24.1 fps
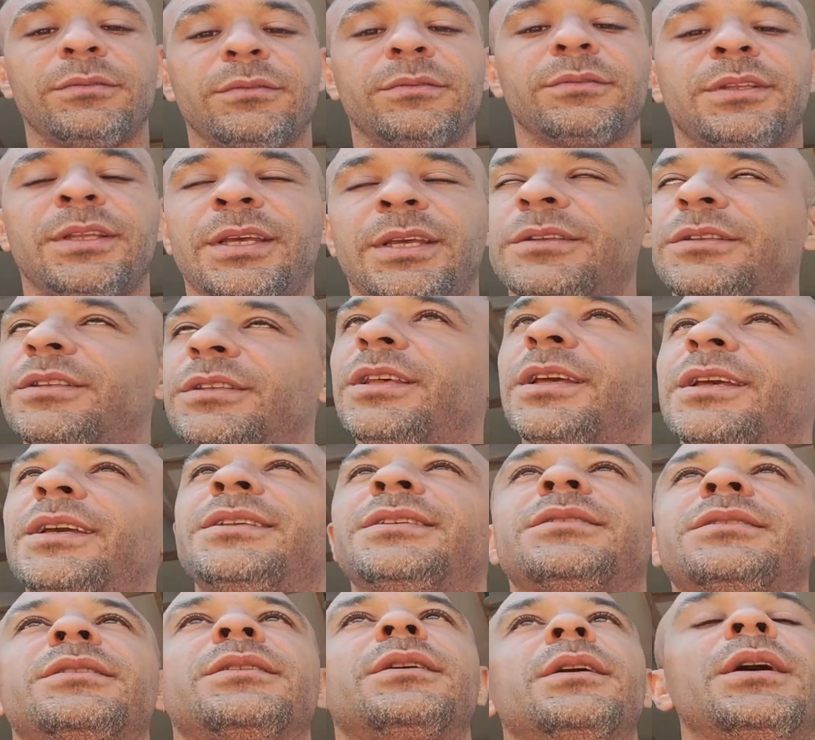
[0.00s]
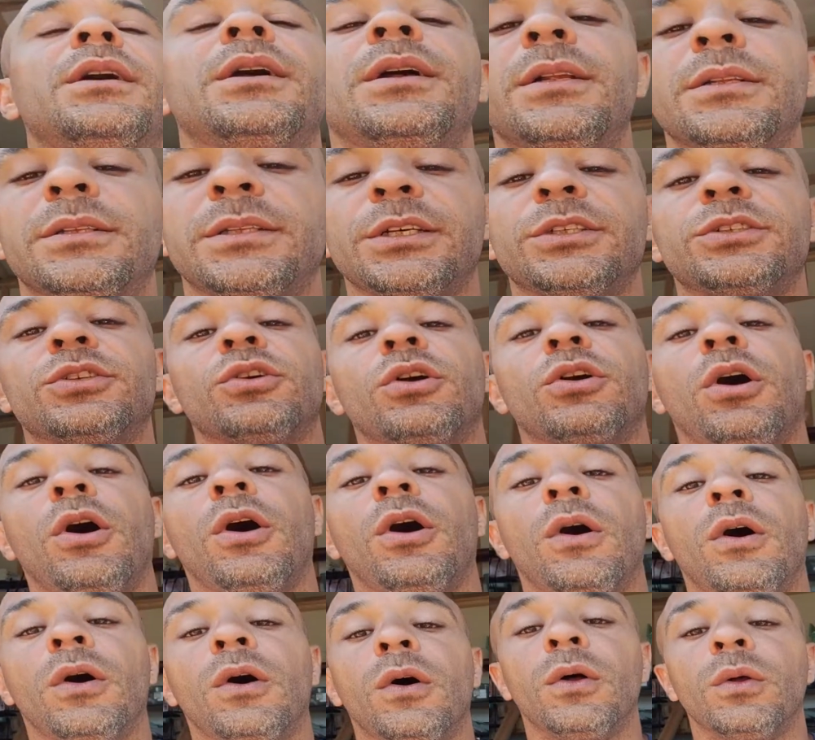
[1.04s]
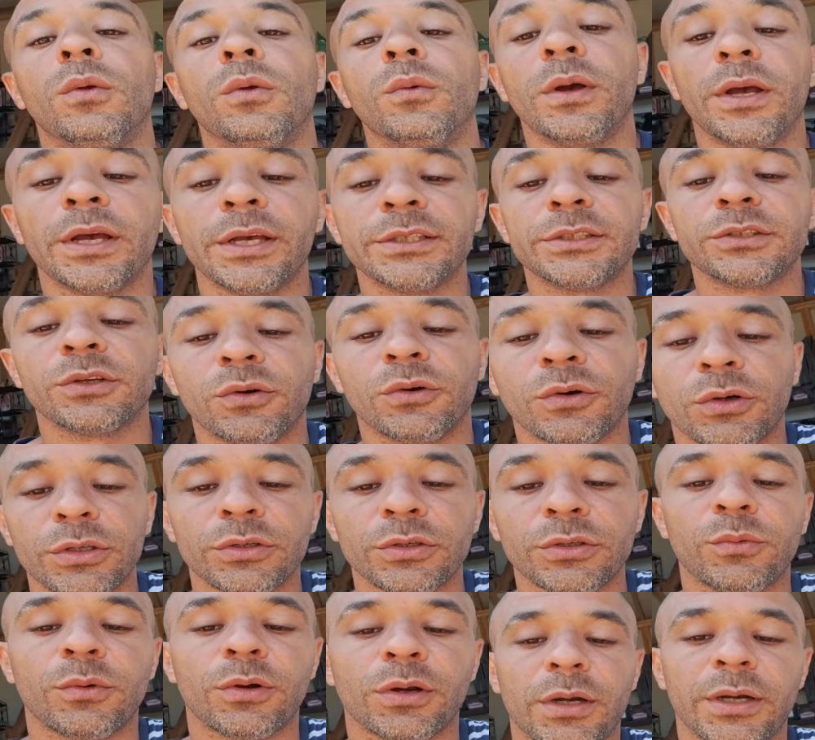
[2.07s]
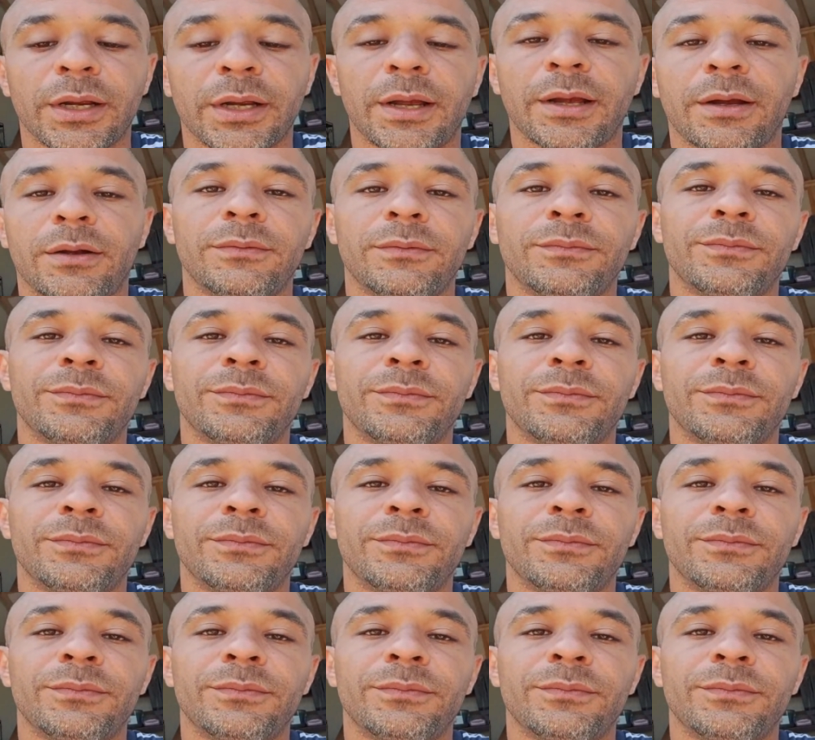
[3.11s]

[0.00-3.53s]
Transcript: things are always going to work out.